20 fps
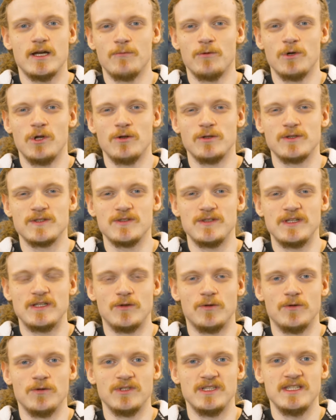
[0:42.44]
will also
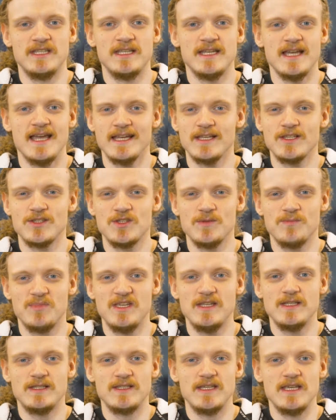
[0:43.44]
ignore the
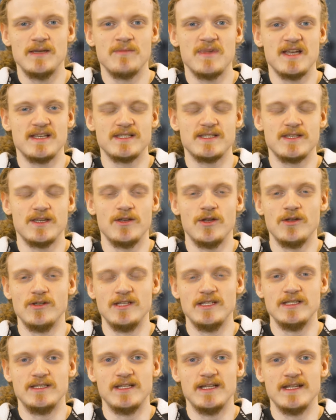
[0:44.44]
XGP team as they
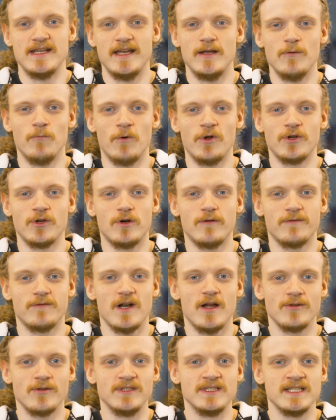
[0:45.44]
only did a one-off
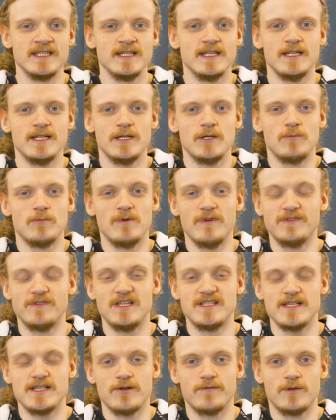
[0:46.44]
round. With
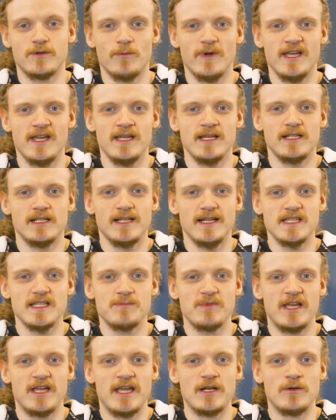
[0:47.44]
this out of the way, let's
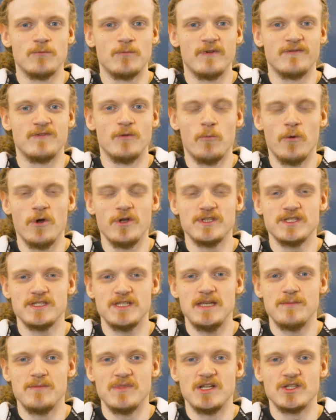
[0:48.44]
begin with the worst
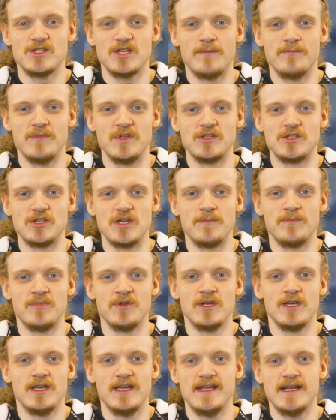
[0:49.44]
team in the championship
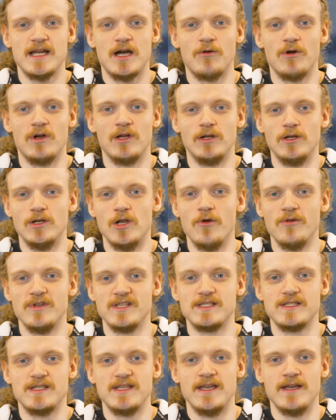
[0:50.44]
in our
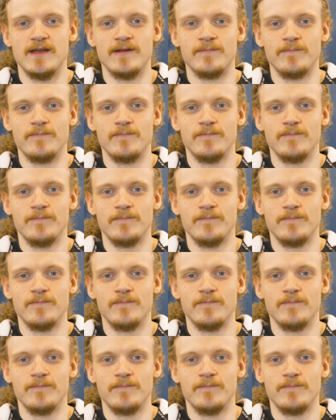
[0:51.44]
lowest tier.